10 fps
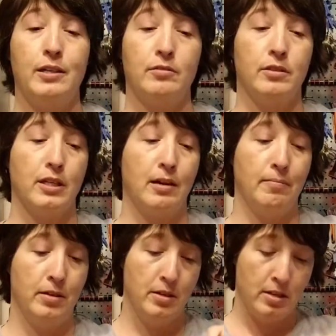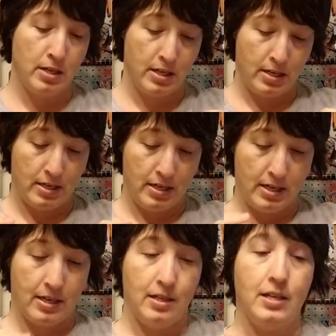on the top.
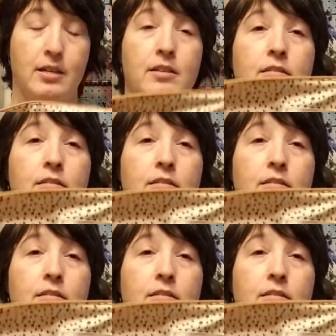And then